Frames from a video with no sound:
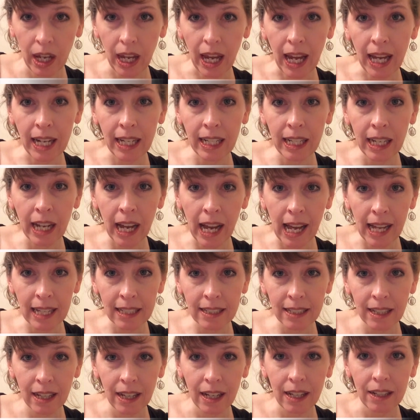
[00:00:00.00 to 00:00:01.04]
And
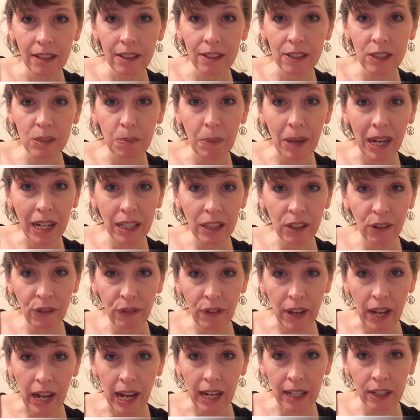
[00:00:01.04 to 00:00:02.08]
yet, despite the
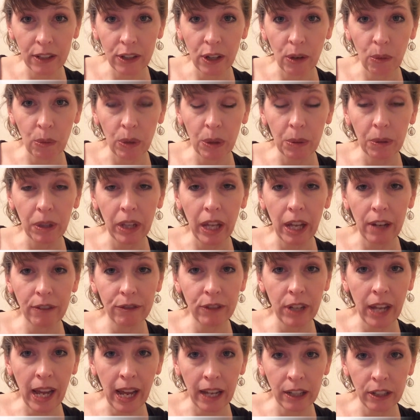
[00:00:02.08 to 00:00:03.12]
fact that we will
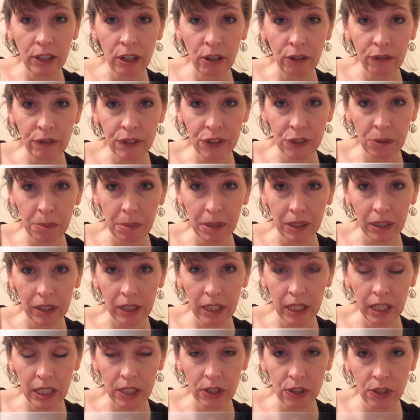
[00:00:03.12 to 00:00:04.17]
have had no
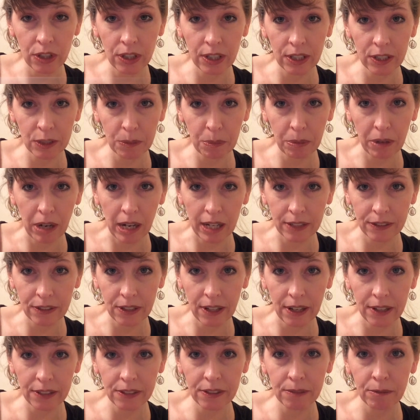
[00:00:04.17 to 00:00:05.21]
visibility into this
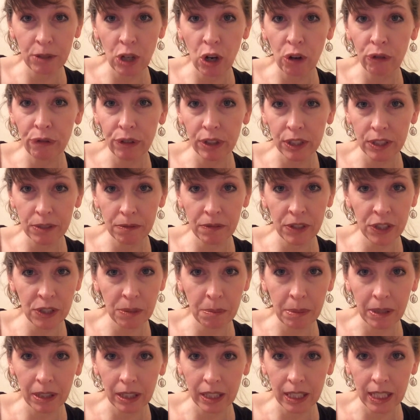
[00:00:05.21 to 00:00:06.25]
process, no
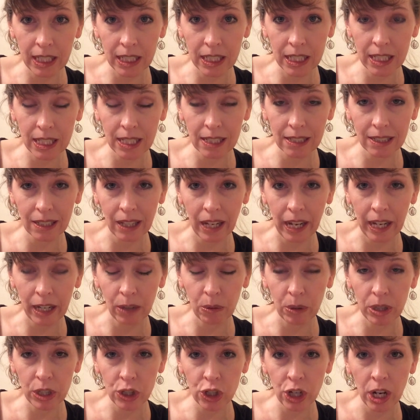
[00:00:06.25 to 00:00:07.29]
visibility into this
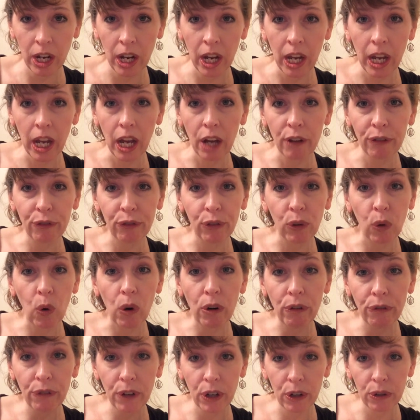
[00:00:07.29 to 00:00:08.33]
language, a floor
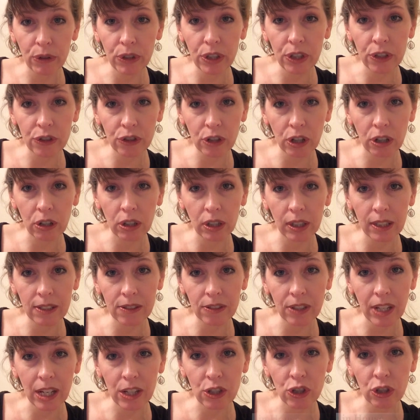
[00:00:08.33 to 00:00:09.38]
vote is currently
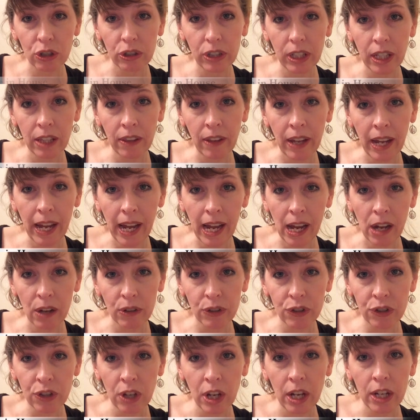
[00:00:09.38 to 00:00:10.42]
scheduled in the
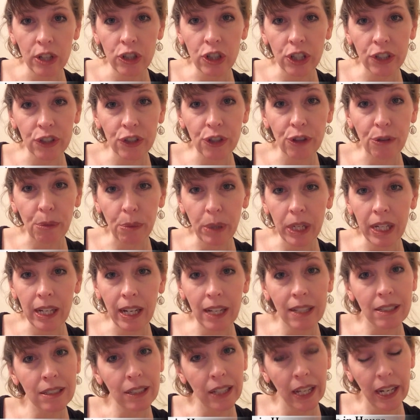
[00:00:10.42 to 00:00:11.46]
House just 3
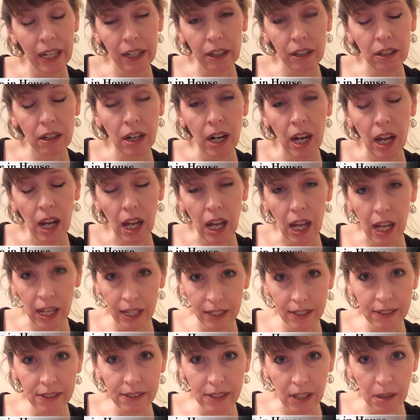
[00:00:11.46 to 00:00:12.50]
days later on
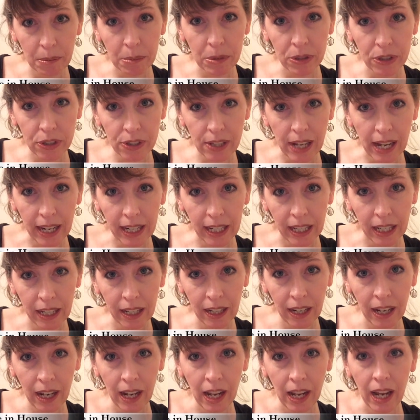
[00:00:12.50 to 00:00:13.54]
December 2nd,
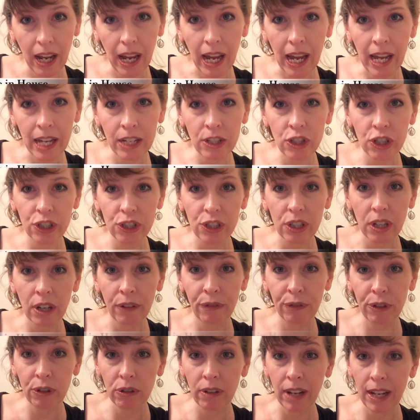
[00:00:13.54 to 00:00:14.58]
and just a
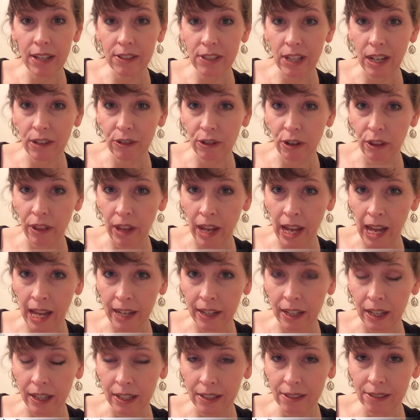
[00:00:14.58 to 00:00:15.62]
few days after that,
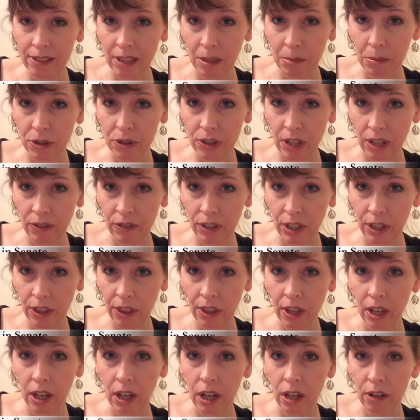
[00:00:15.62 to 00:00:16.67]
on December 7th,
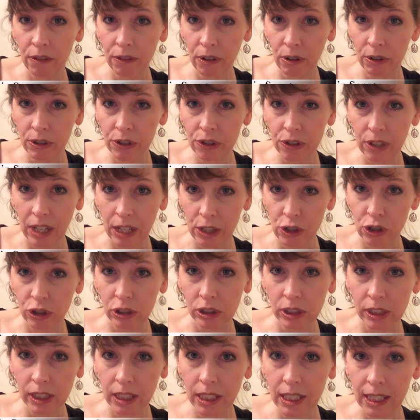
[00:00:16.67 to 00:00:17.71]
a vote is
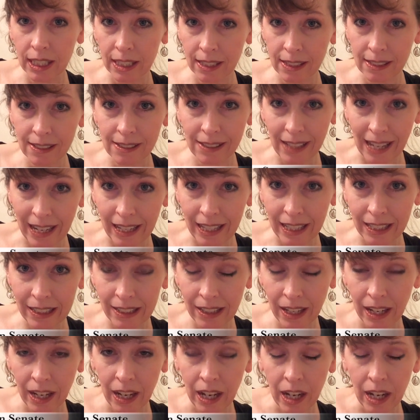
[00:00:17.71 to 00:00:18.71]
scheduled in the Senate.